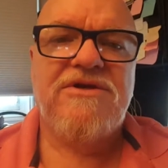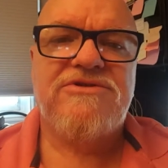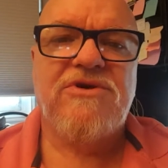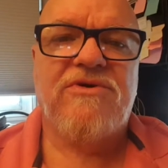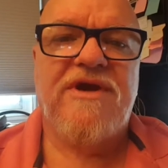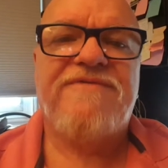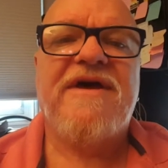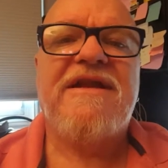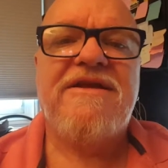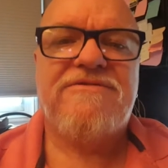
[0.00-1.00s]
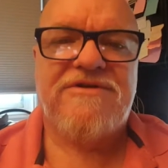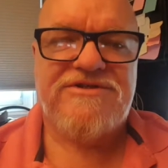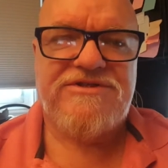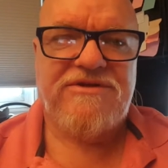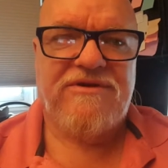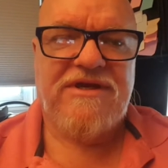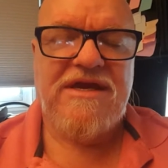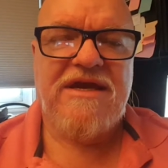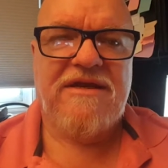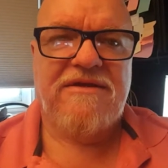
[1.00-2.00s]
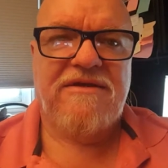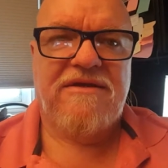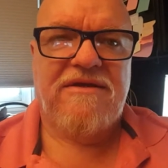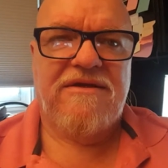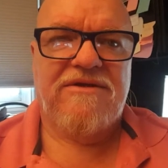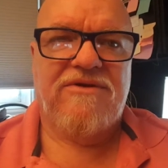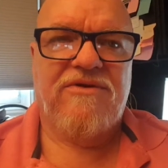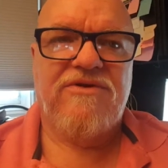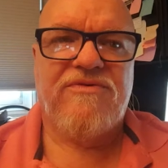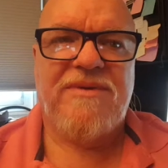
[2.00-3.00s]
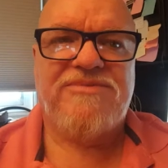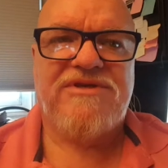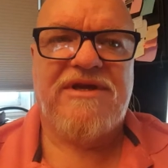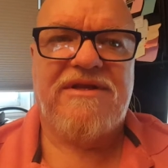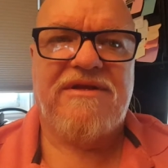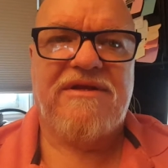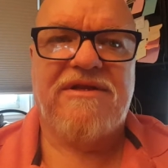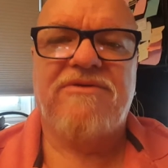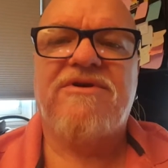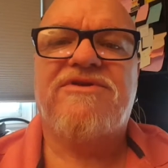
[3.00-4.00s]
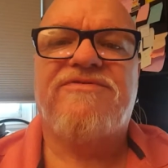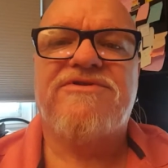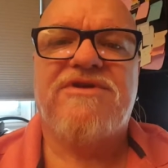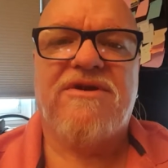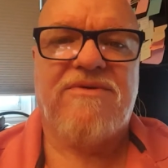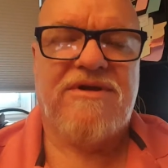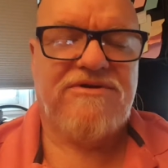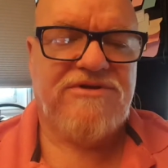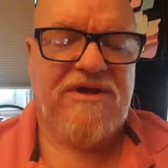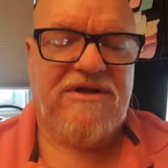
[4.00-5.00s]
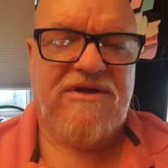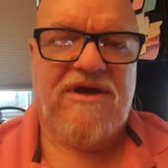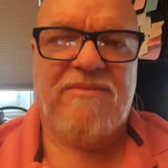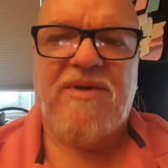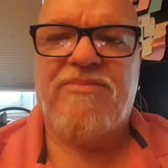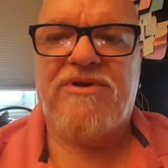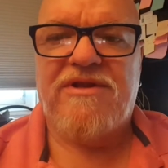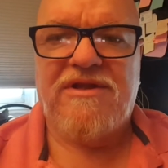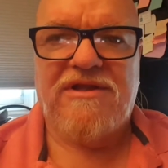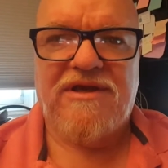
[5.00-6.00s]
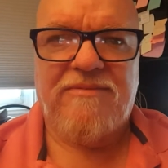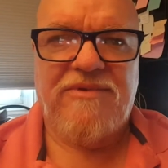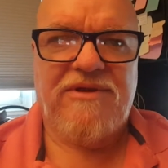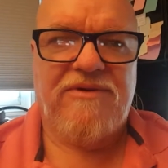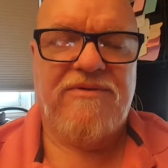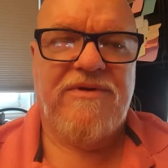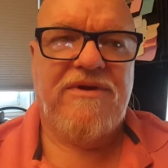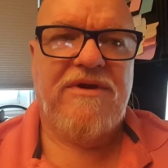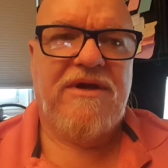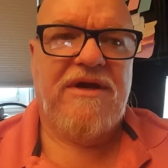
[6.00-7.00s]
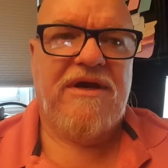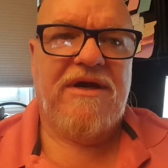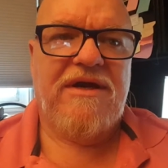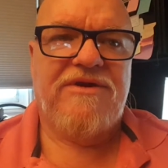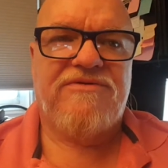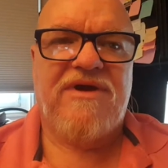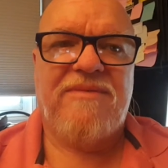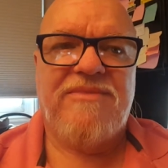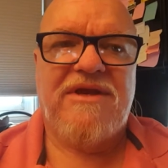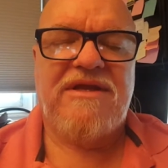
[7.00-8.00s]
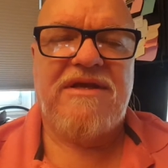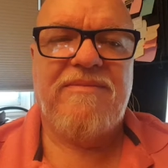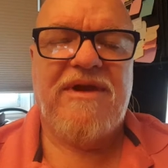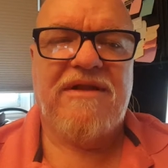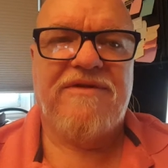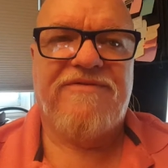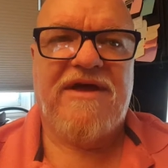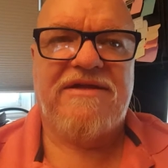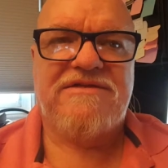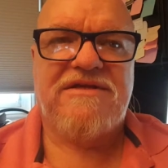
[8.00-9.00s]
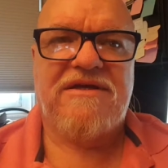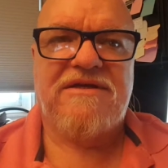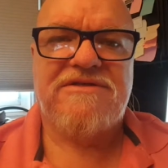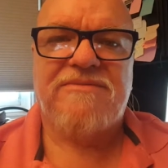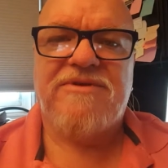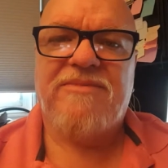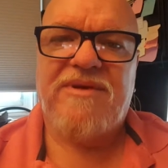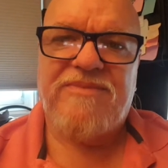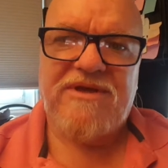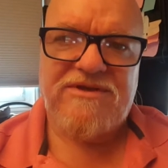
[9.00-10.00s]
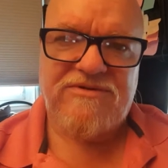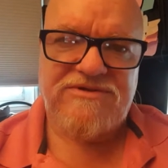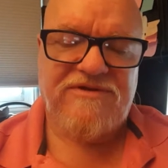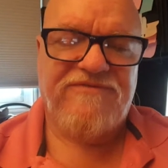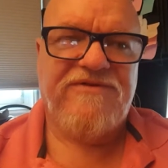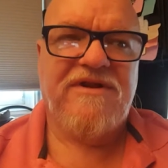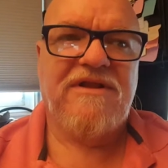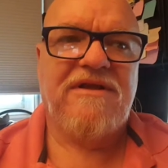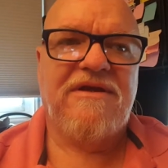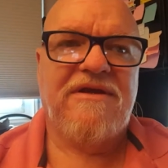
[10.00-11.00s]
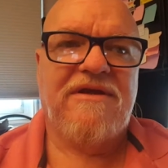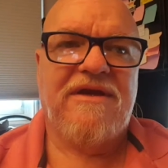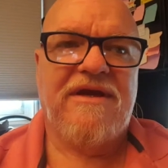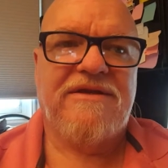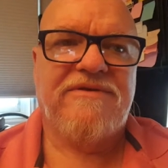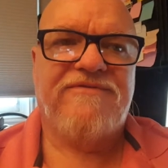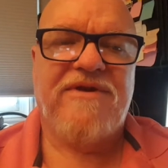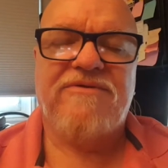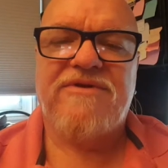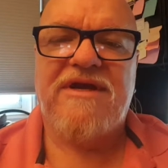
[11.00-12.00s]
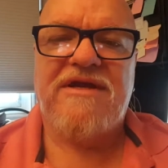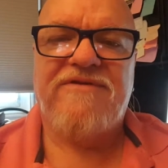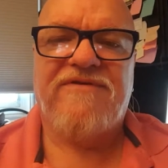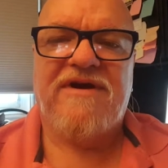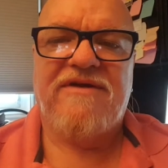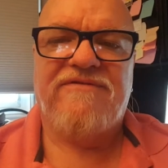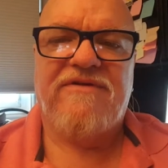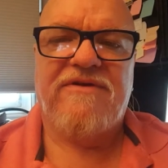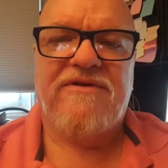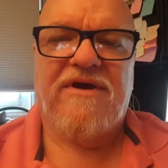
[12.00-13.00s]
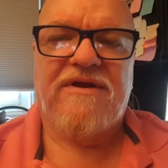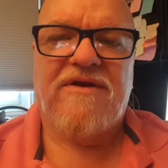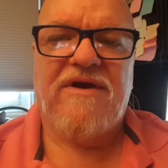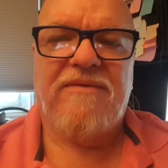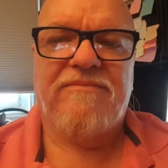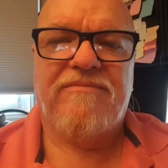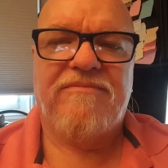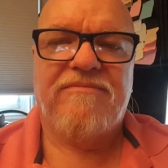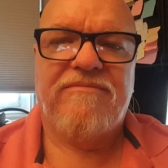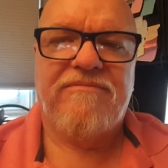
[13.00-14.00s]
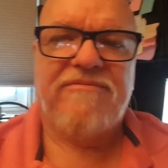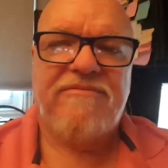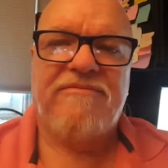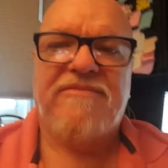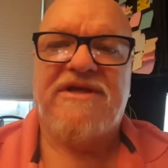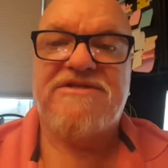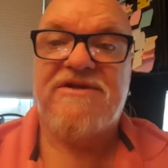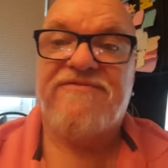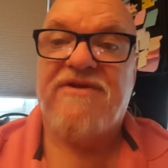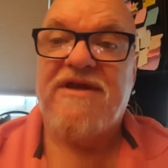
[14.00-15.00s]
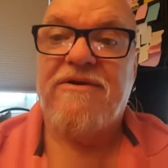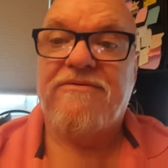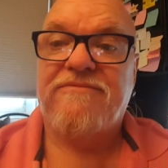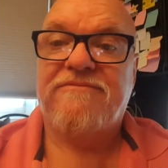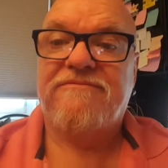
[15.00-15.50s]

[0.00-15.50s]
So, if that interests you, again, go to the website, lyricsforsongwriters.com. I'll put it in a link below. And drop me an email if that's something you might be interested. Phil@foundry85.com. That's it for now.